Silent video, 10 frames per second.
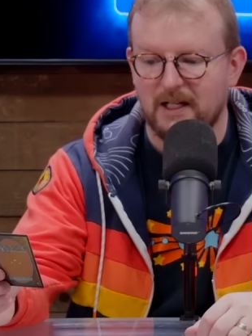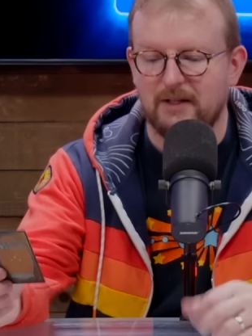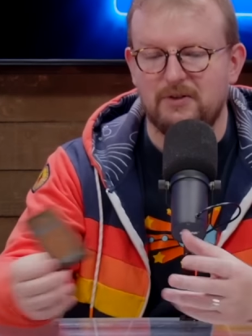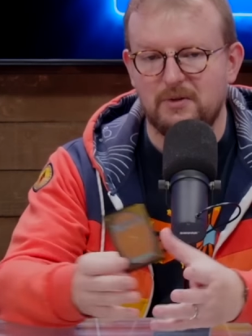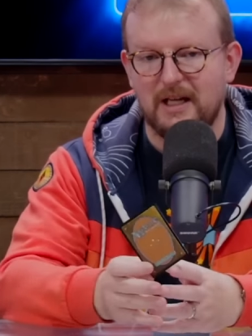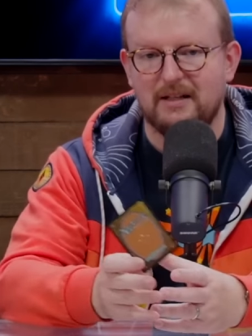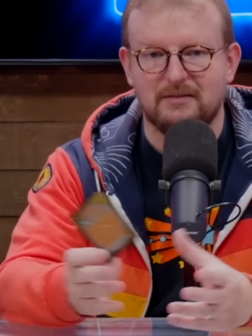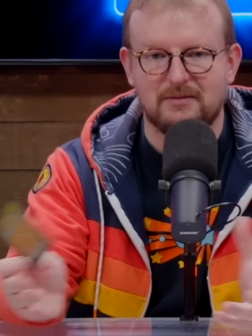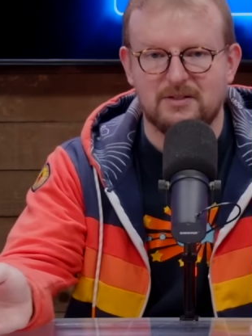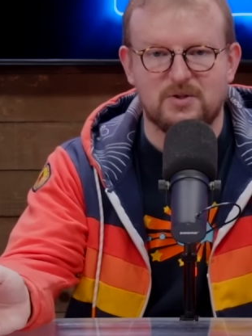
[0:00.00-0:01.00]
Like if you get
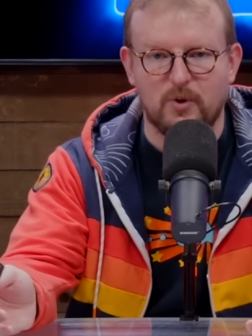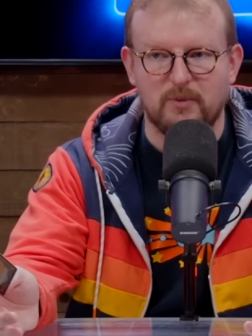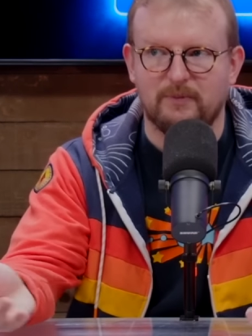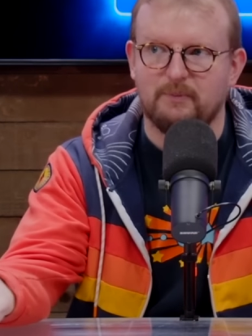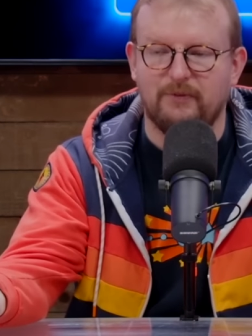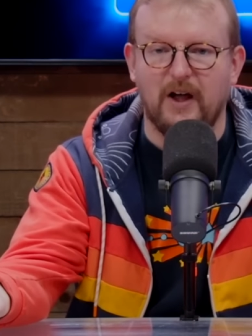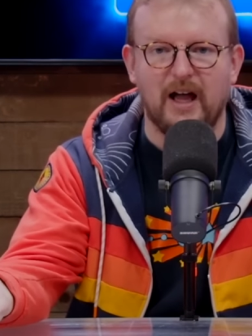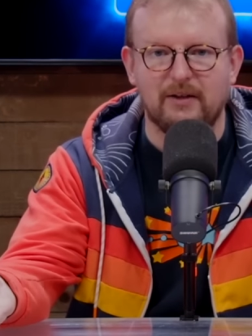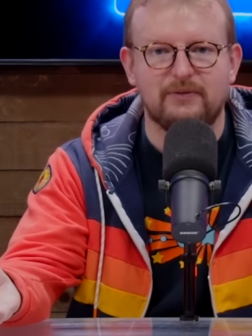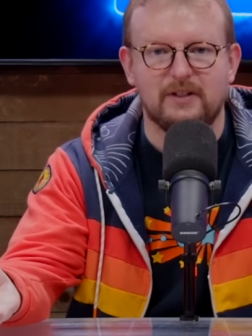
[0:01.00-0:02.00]
Storm of
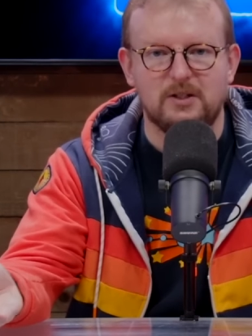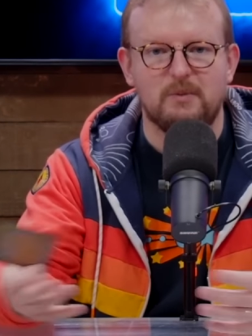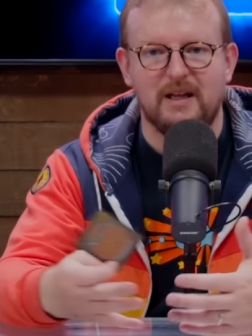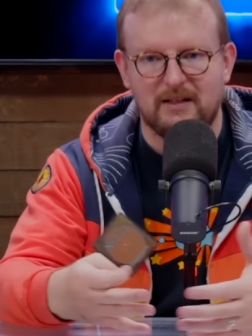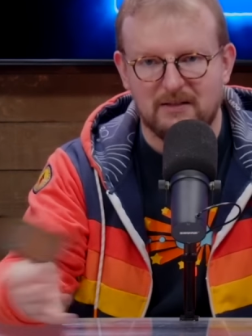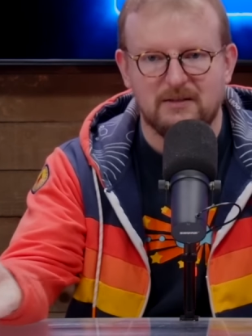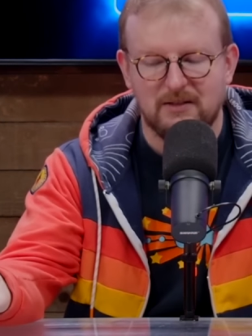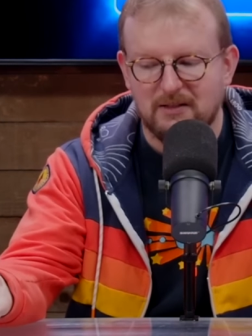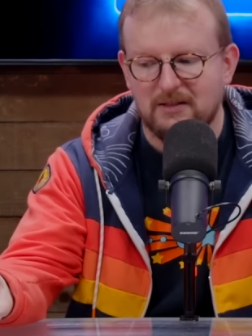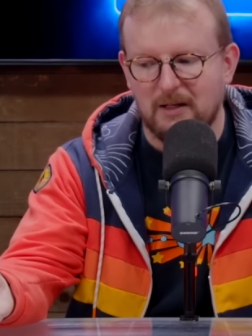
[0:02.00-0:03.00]
5 and you make
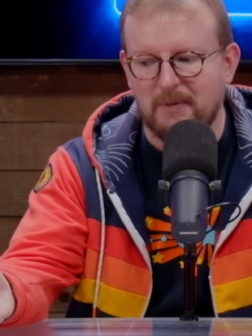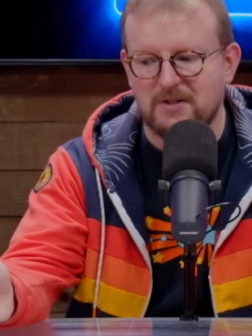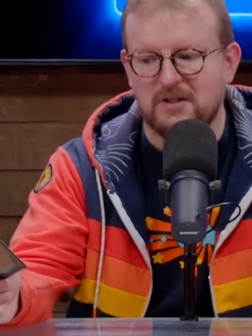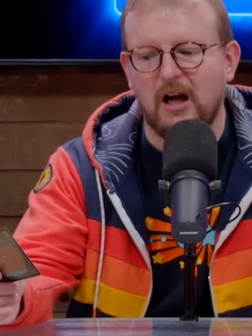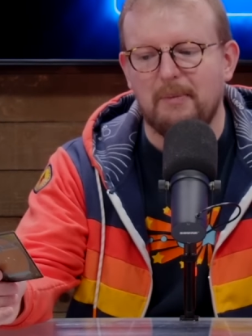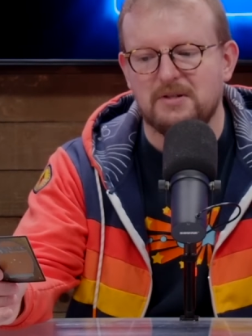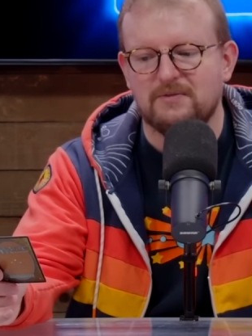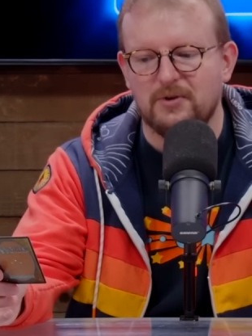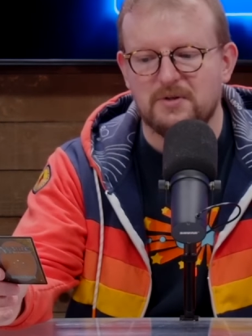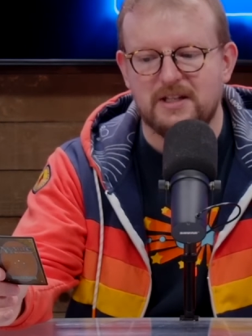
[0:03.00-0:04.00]
a bunch of copies of
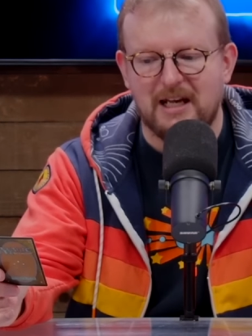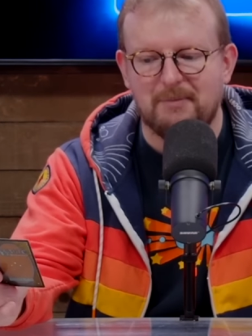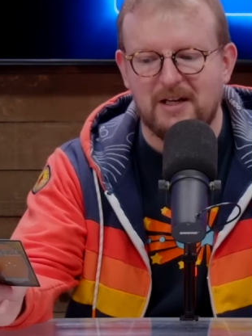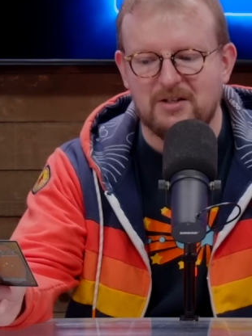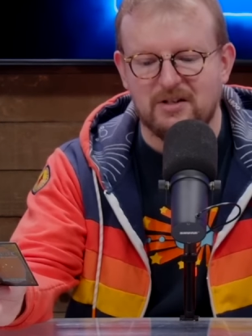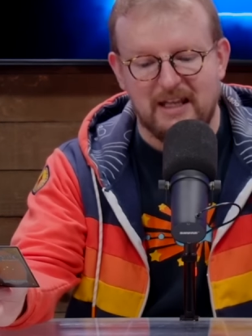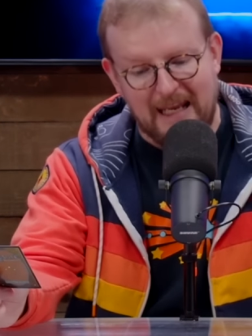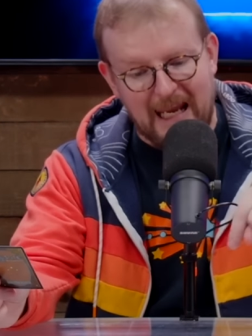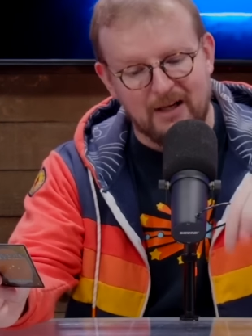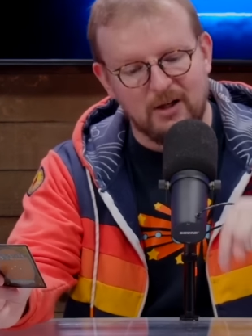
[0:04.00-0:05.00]
Crozen Adaptation, they
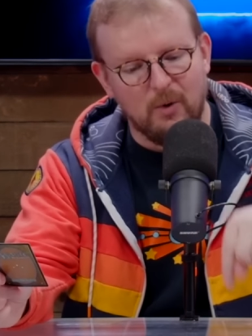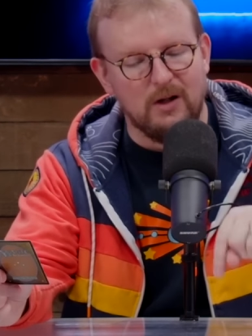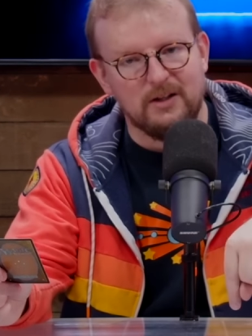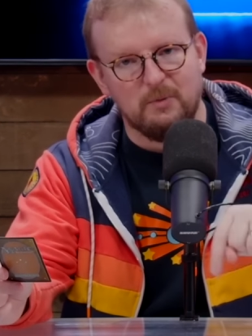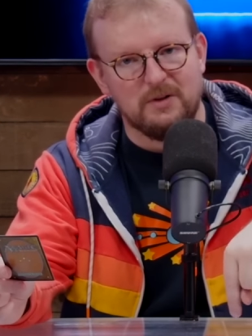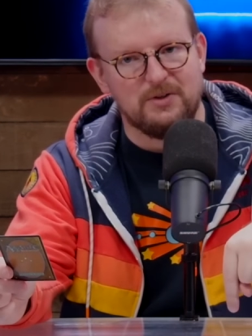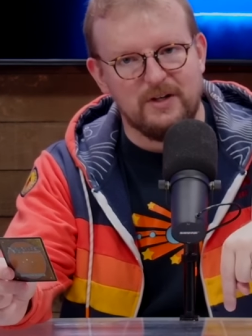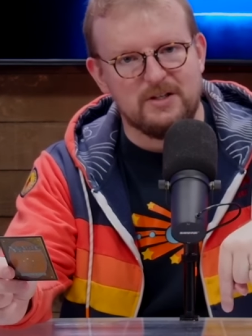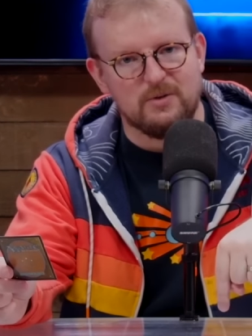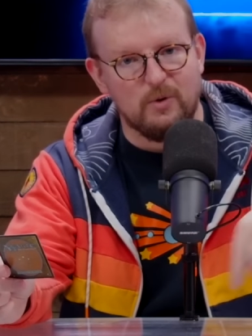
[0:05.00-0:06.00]
can go all on one
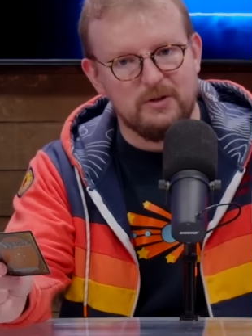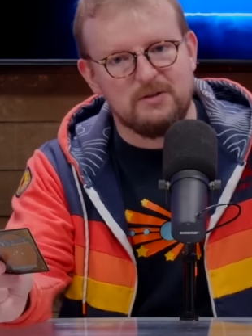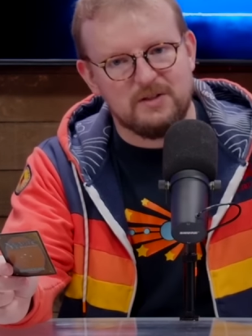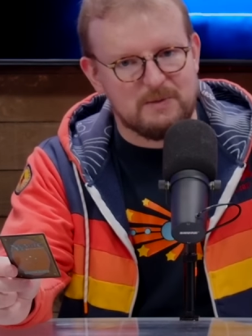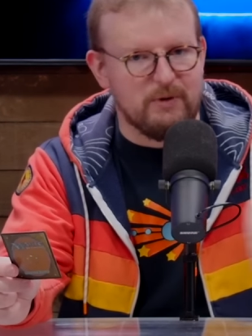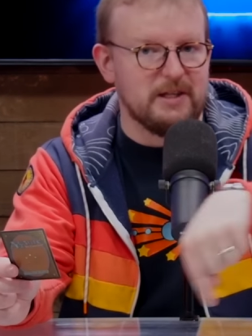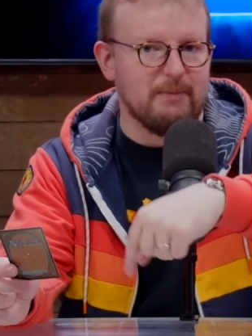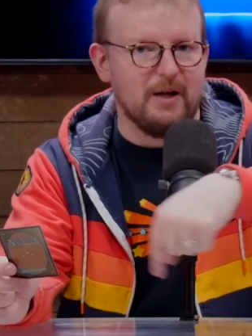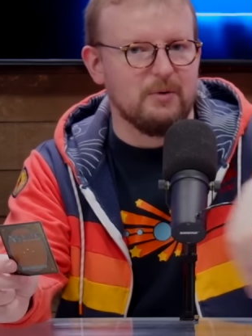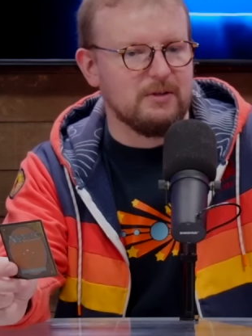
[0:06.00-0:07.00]
creature, or you can spread them
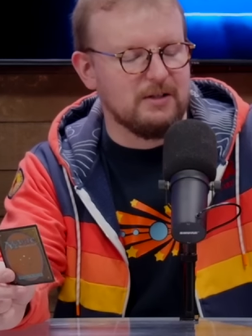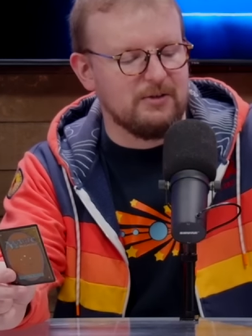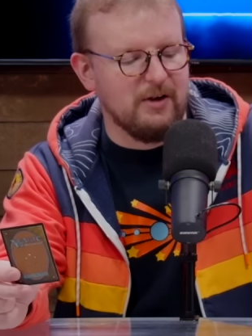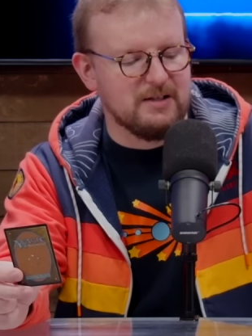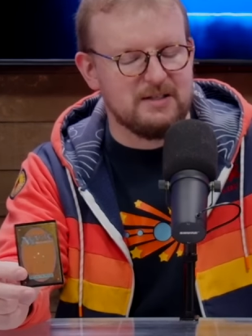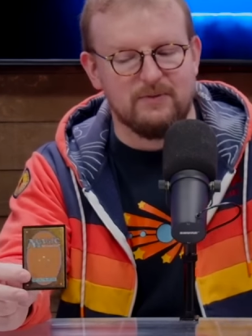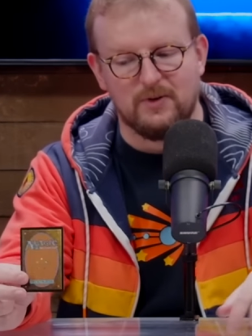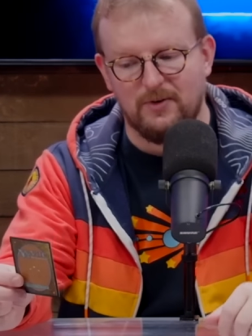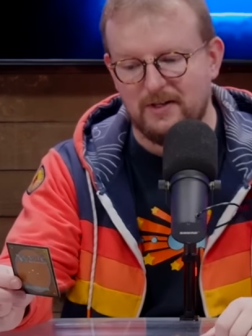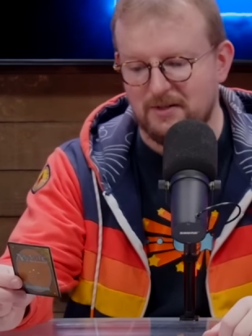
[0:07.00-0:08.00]
out across
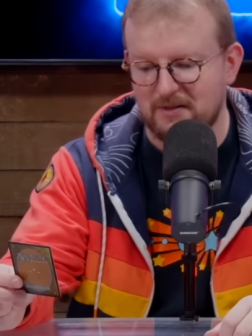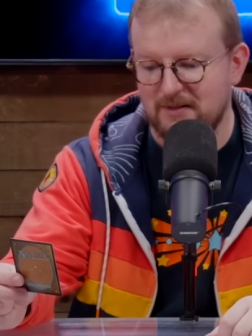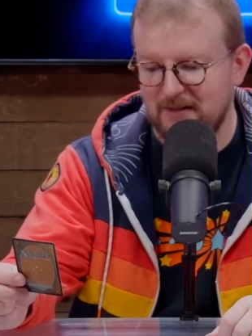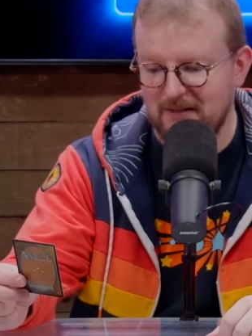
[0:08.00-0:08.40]
different creatures.